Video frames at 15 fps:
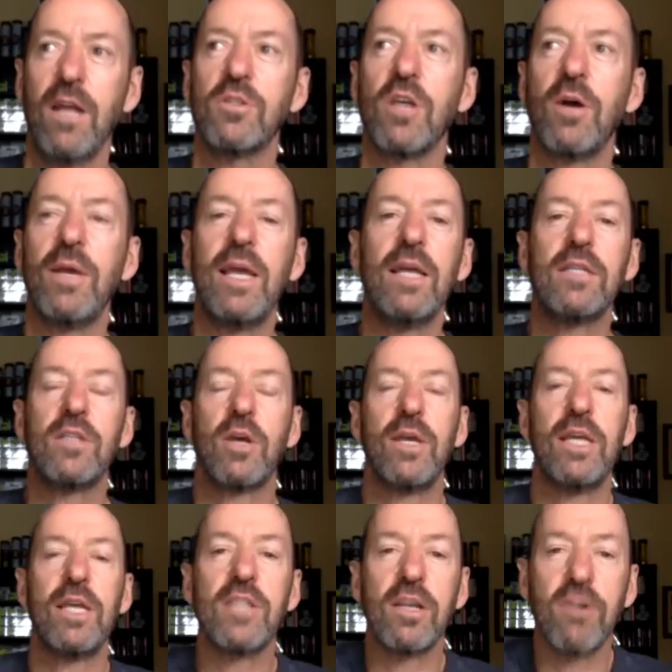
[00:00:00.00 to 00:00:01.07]
So, so here's
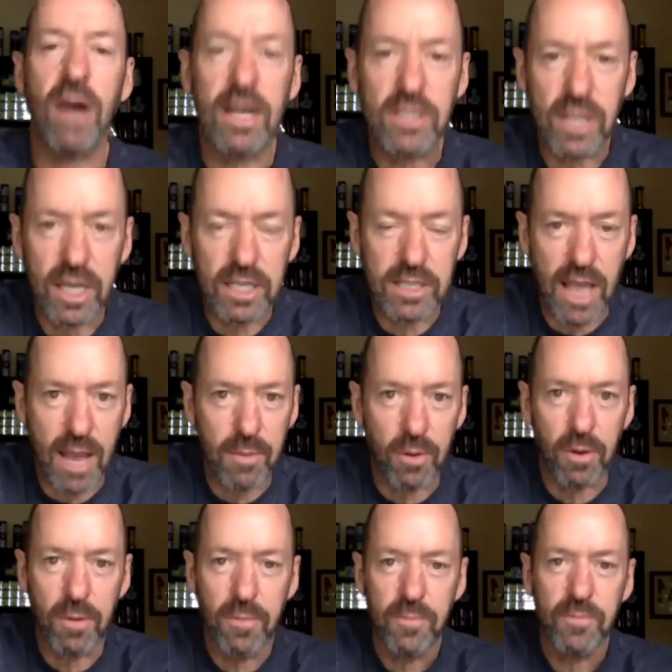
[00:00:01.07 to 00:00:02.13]
the classic example.
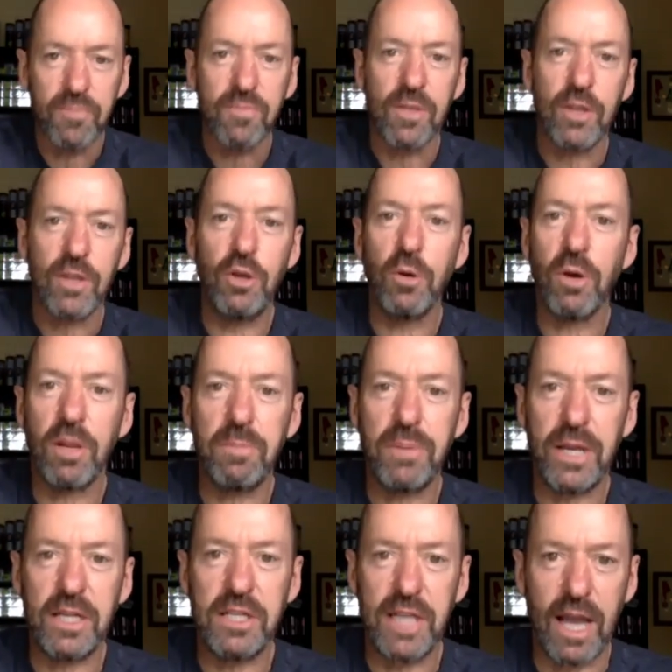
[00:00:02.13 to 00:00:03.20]
You were at
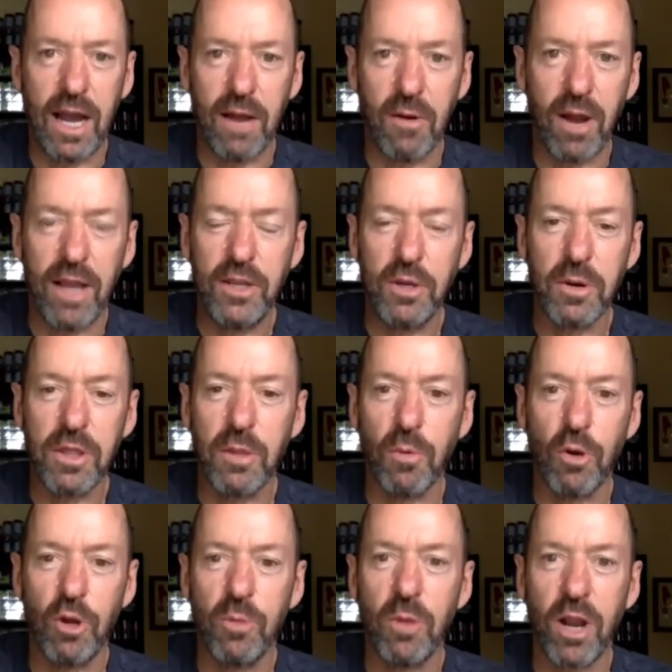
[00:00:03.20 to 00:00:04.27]
PTR, right? You're in the
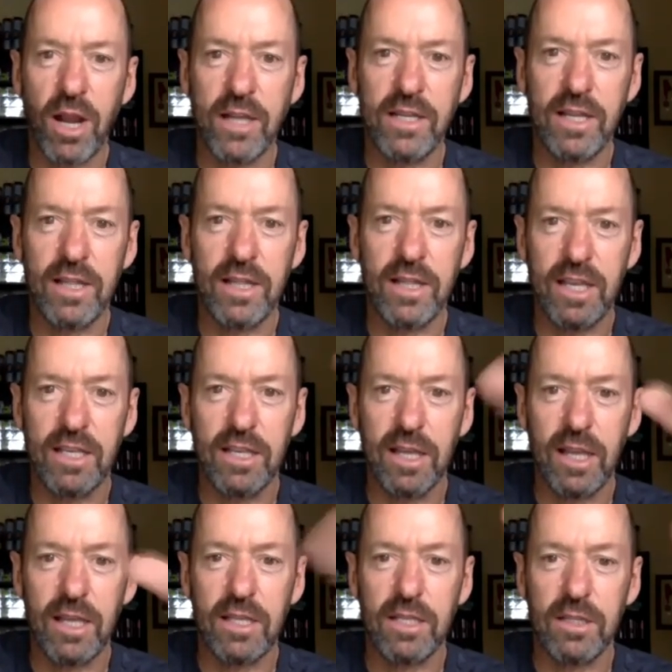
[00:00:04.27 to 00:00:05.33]
room when I did the
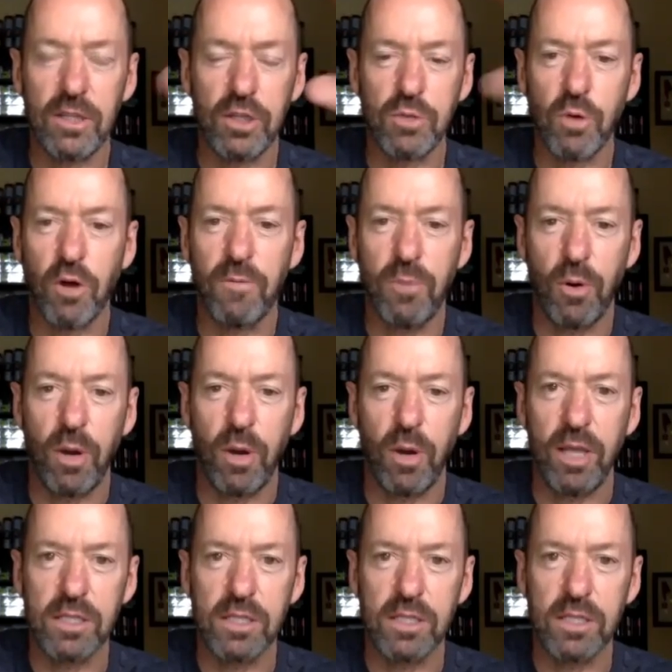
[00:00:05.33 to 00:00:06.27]
the 12 points.